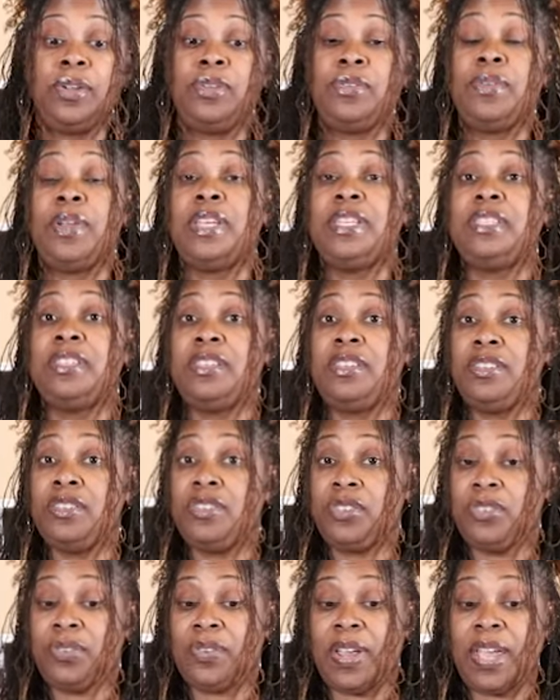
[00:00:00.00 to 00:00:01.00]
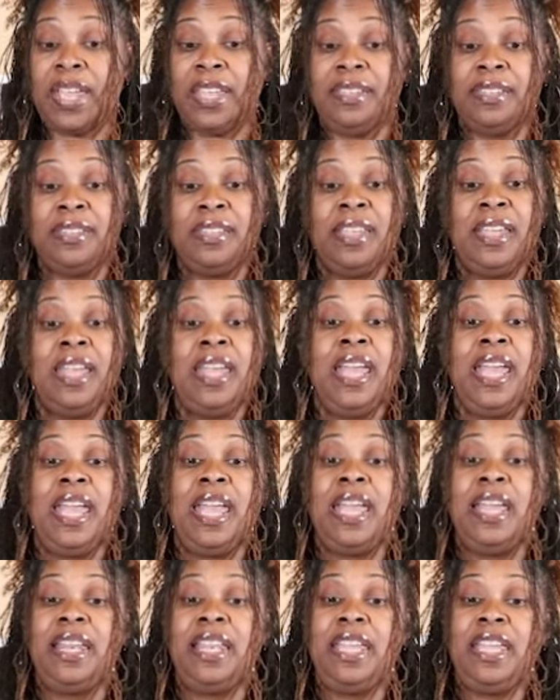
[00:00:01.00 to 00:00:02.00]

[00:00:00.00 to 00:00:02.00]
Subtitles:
address the distress, and